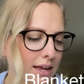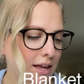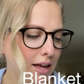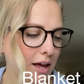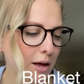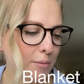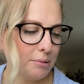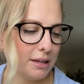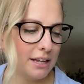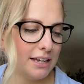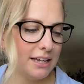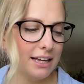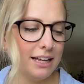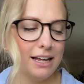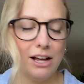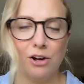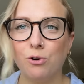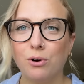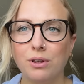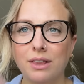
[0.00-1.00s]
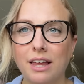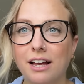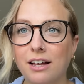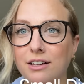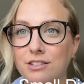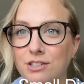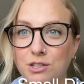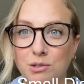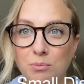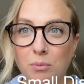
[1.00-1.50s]
a blanket, or like
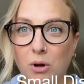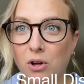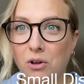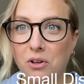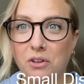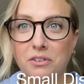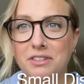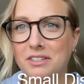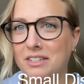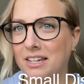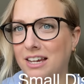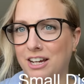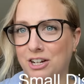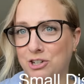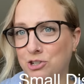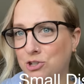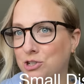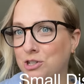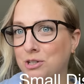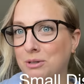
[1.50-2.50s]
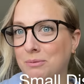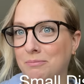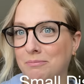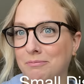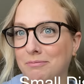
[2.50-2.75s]
a small dish.